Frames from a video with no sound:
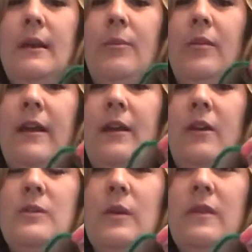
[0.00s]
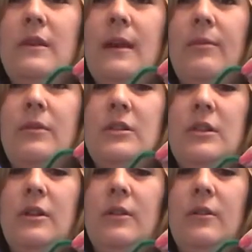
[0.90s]
the number that goes with the number
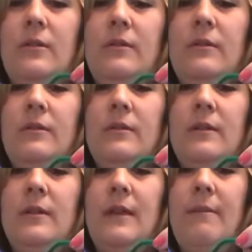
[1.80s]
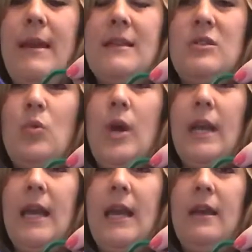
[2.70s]
2. That makes
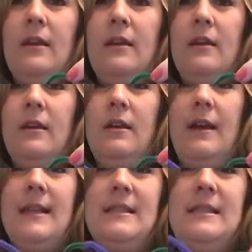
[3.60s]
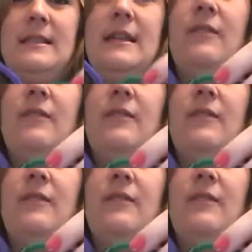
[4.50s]
20. That's a